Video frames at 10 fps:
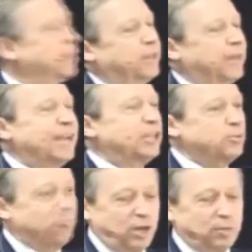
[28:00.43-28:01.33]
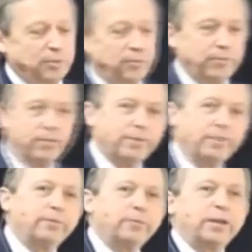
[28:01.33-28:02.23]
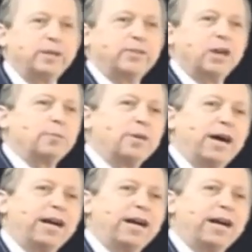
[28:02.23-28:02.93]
The next problem, we develop